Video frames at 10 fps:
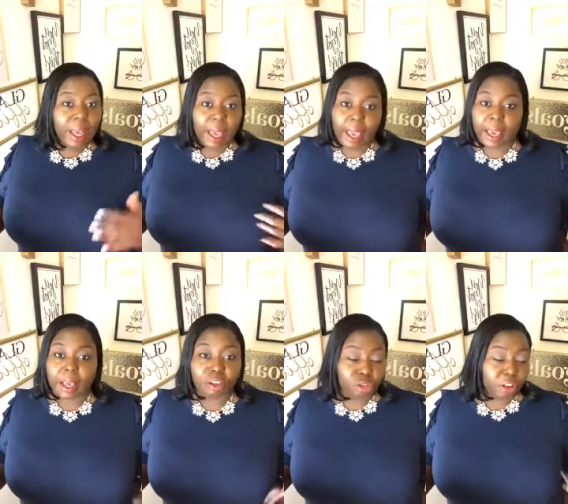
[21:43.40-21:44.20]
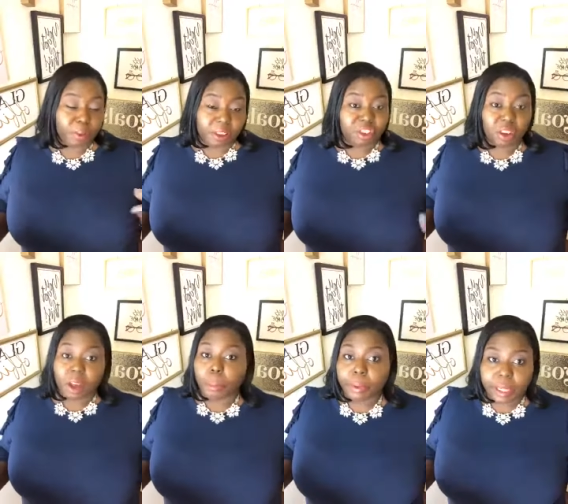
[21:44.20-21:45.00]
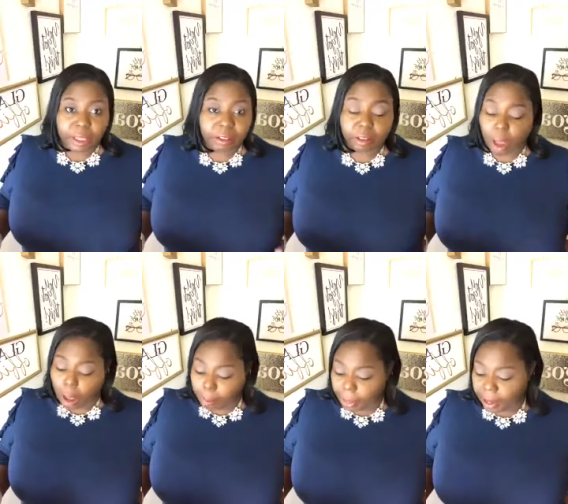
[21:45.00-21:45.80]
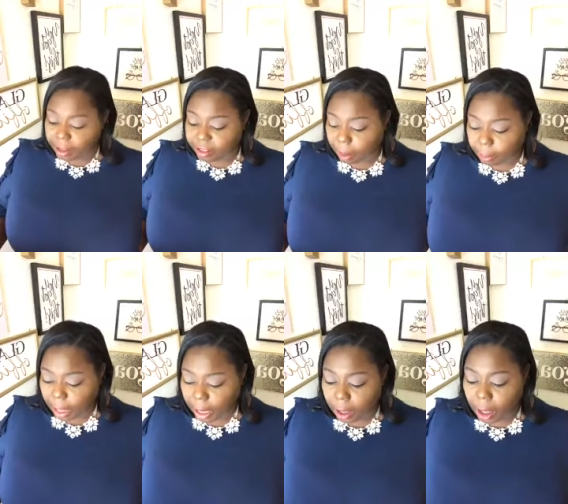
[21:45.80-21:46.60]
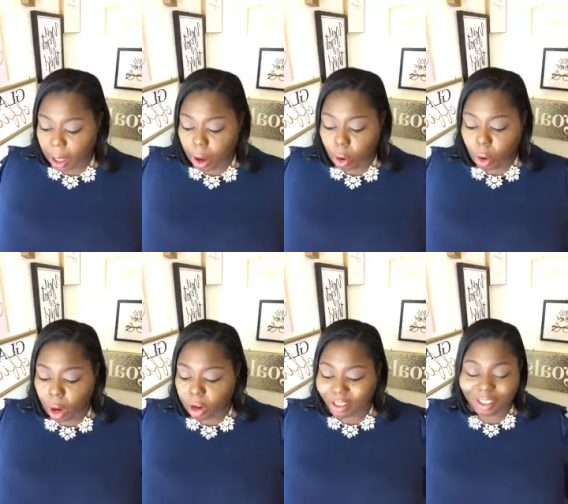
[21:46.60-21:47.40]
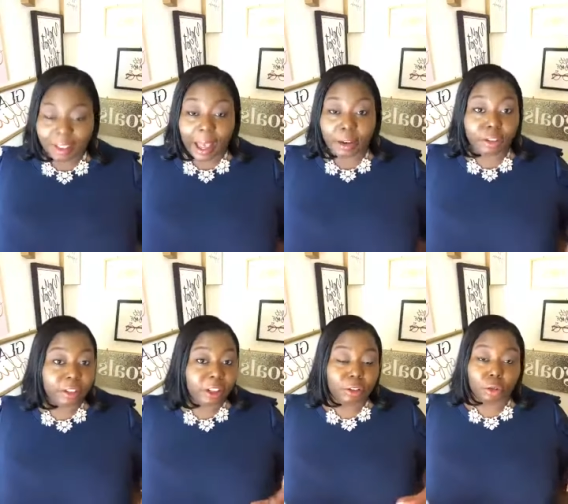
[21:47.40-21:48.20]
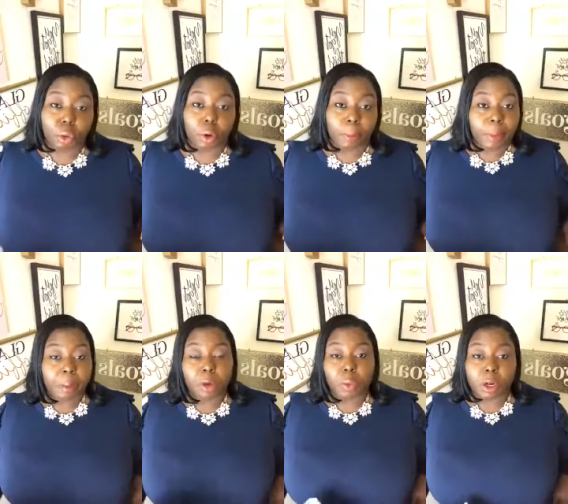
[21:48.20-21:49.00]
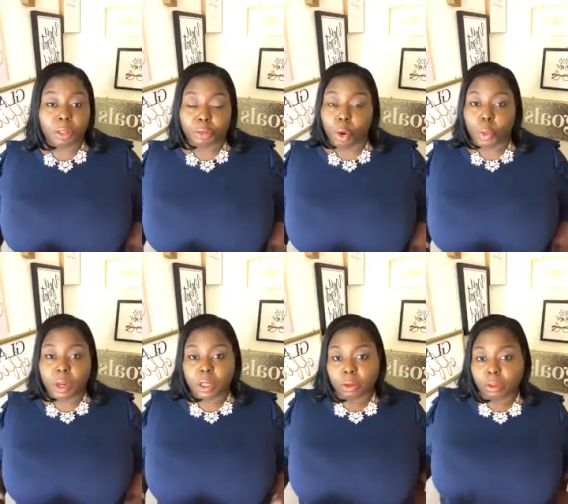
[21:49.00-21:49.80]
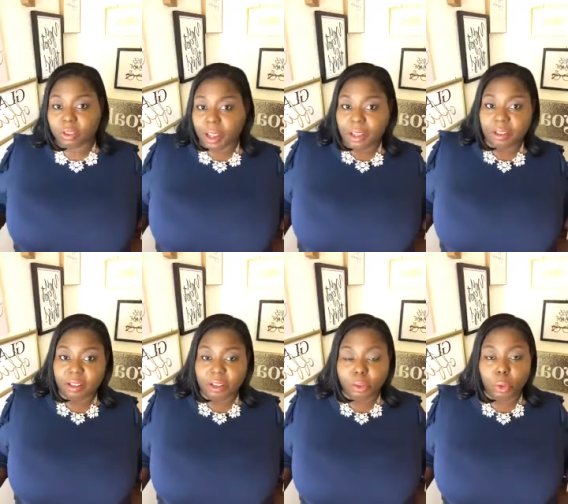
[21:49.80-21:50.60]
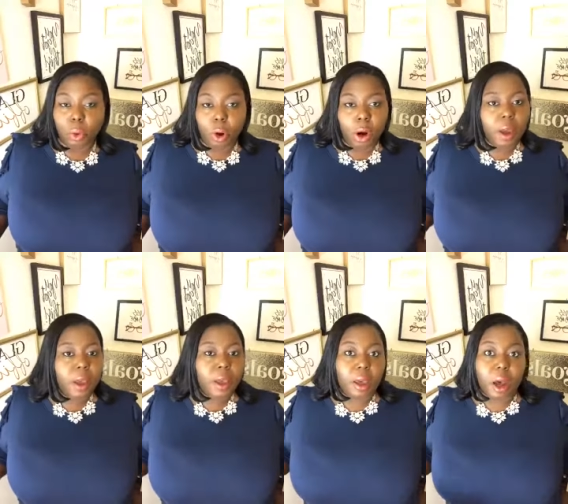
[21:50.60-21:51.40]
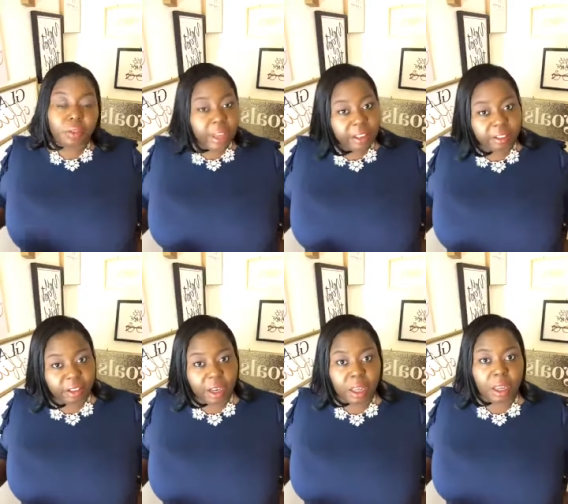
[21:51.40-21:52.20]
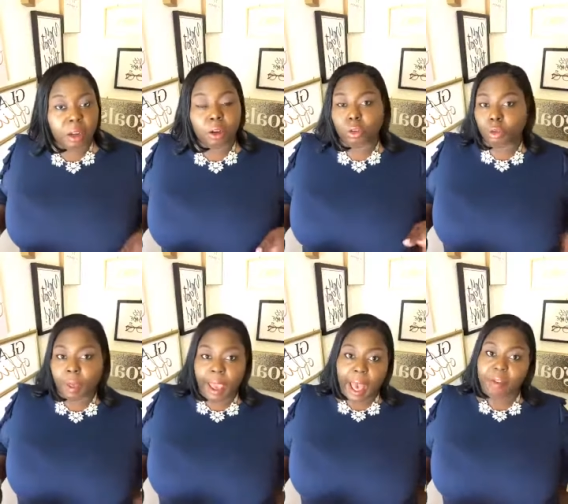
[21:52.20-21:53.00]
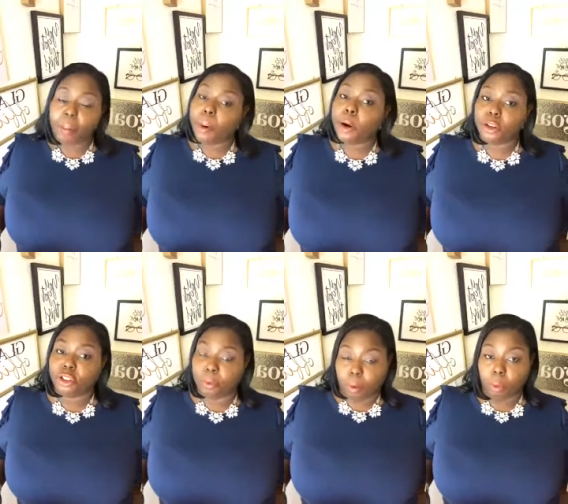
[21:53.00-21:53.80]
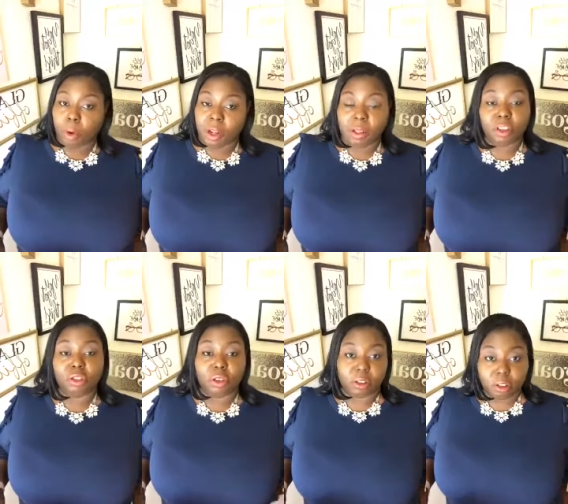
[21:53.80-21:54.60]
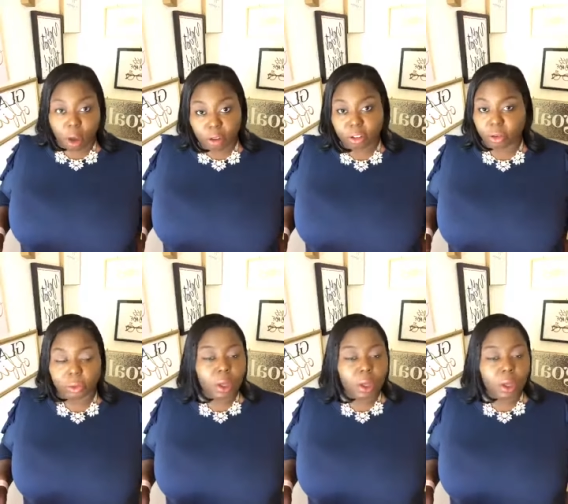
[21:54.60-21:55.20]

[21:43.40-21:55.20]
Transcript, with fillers: and transportation companies. Um, that is something. Or a sight or see tour. Maybe you want to throw in a little sight and see tour of that city. Do they have a partnership already that you can talk to?